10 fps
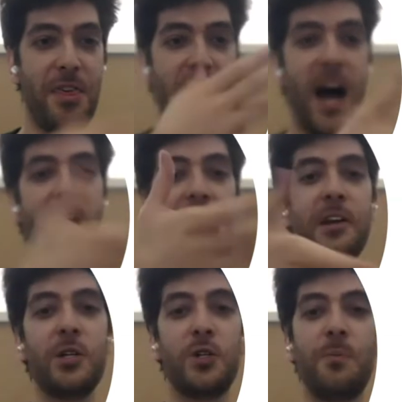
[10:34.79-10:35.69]
Like,
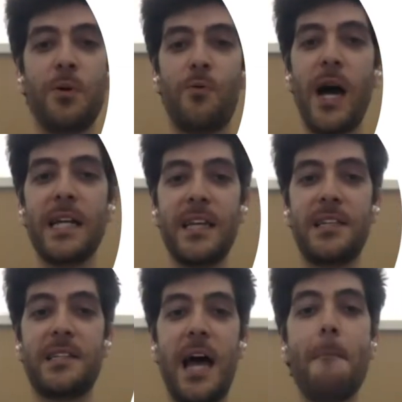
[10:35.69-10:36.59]
the either should be
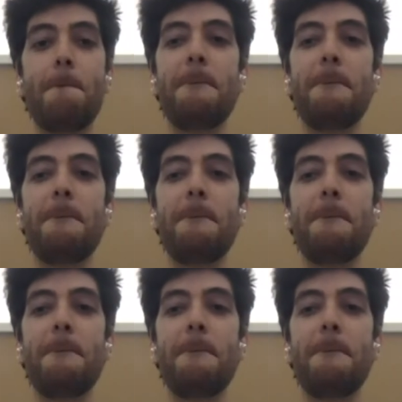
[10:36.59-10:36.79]
right.